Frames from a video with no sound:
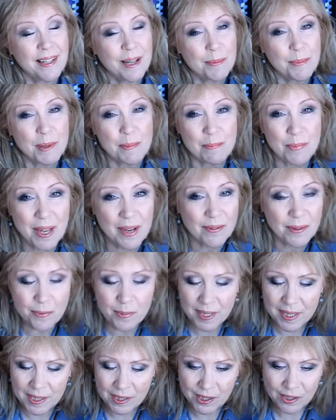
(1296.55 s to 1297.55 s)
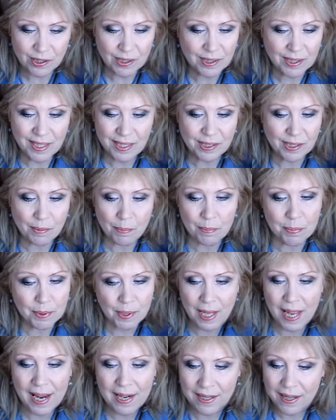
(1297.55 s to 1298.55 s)
I mean, everybody just gets a
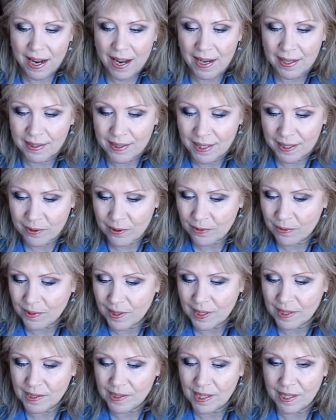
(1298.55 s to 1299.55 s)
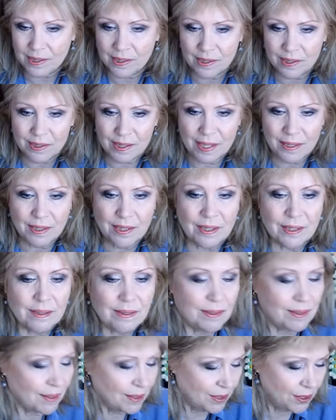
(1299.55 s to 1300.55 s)
black eyeliner and thinks that's, that's
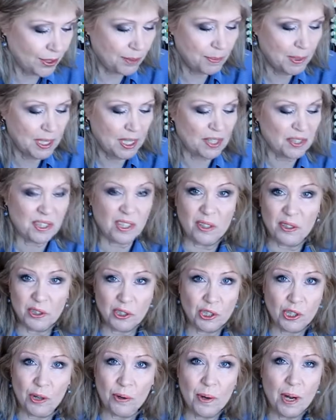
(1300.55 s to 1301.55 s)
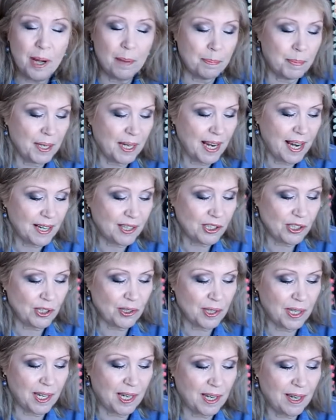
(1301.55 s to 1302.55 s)
good because it'll show up, but
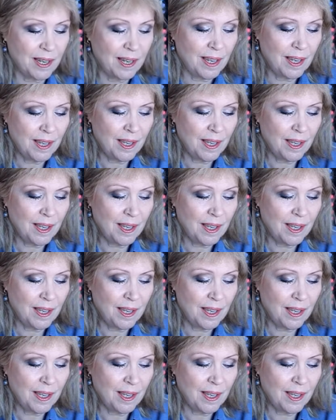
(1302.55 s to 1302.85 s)
actually,